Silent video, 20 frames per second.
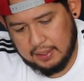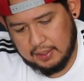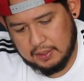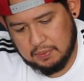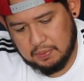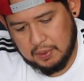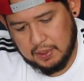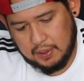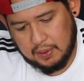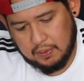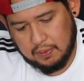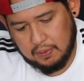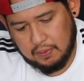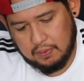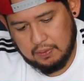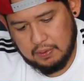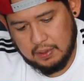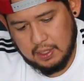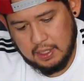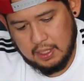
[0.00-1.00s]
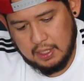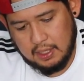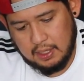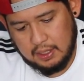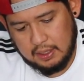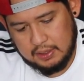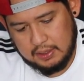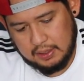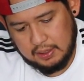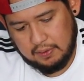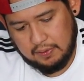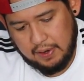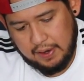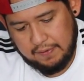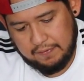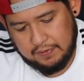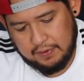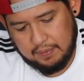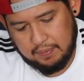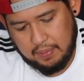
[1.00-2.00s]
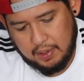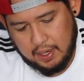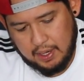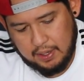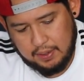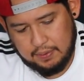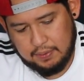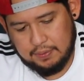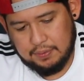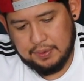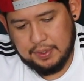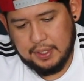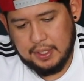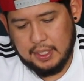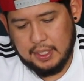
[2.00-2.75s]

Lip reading: That's pretty cool. It's engraved on the bottle.